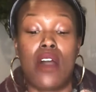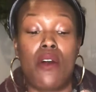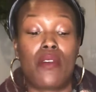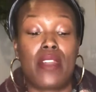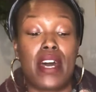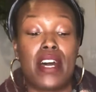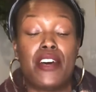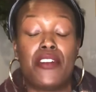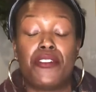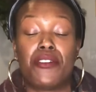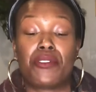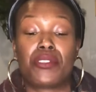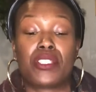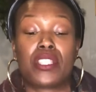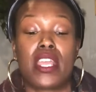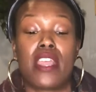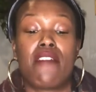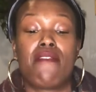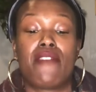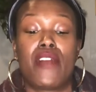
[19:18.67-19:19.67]
And I
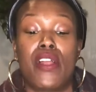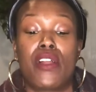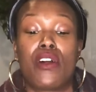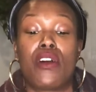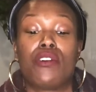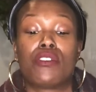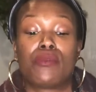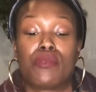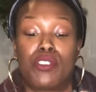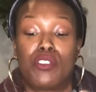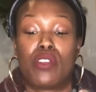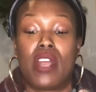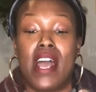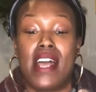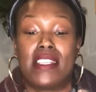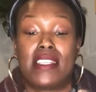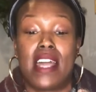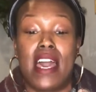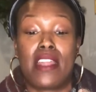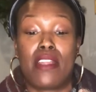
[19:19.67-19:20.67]
understand, Virgos, but you
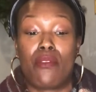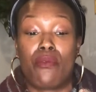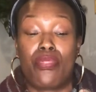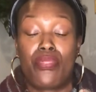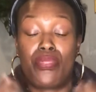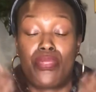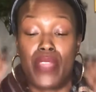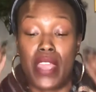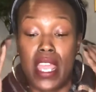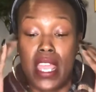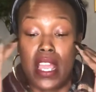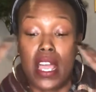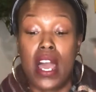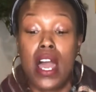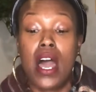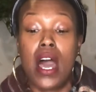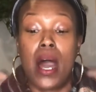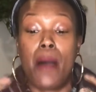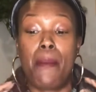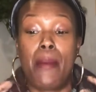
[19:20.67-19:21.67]
guys got to think
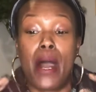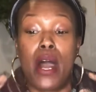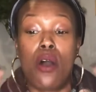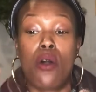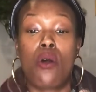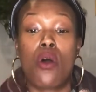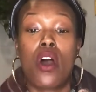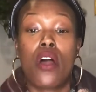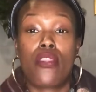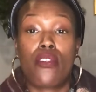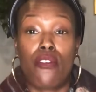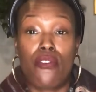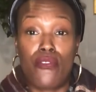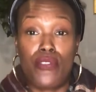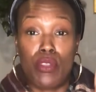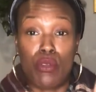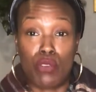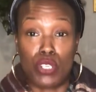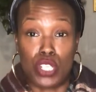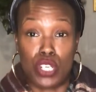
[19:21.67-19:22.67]
about the
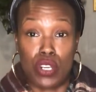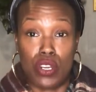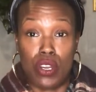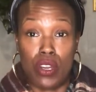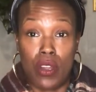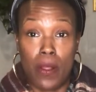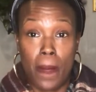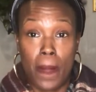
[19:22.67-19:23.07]
future.